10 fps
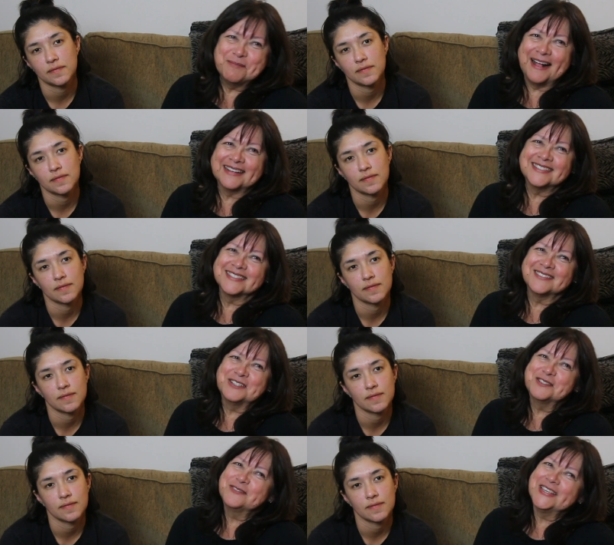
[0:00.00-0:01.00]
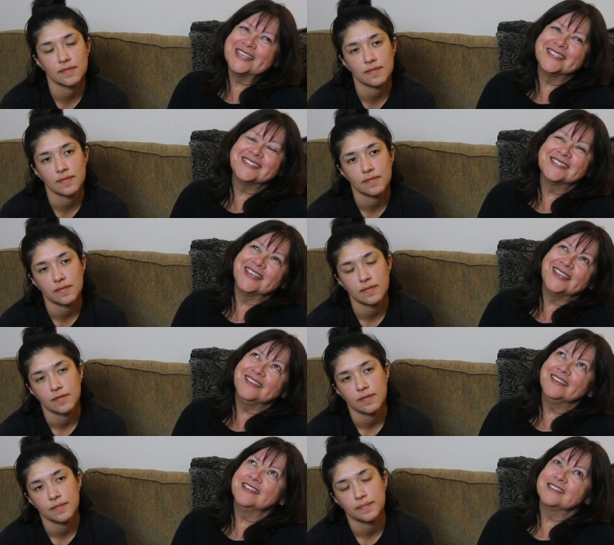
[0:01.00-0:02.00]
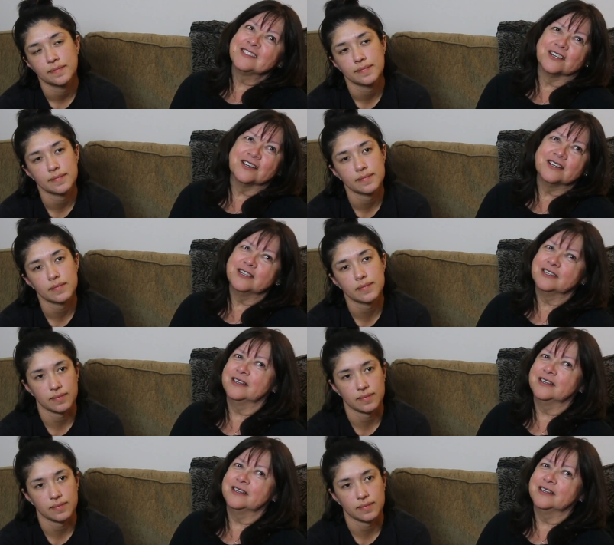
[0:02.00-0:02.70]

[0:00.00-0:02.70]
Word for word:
Speaker 1: her practice clothes because they'd start